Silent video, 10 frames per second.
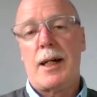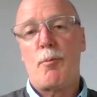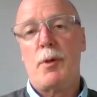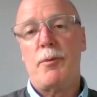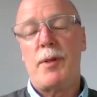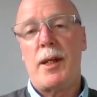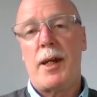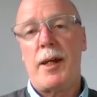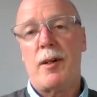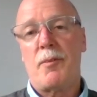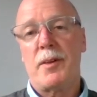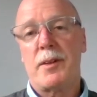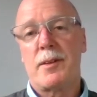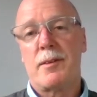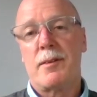moved into head
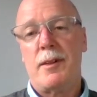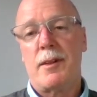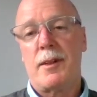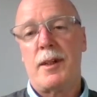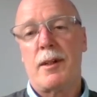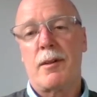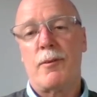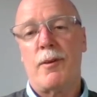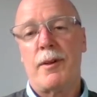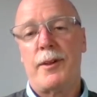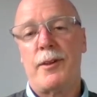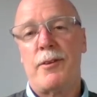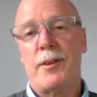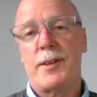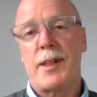office, into the quality
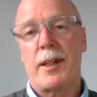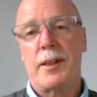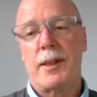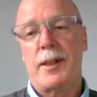assurance section.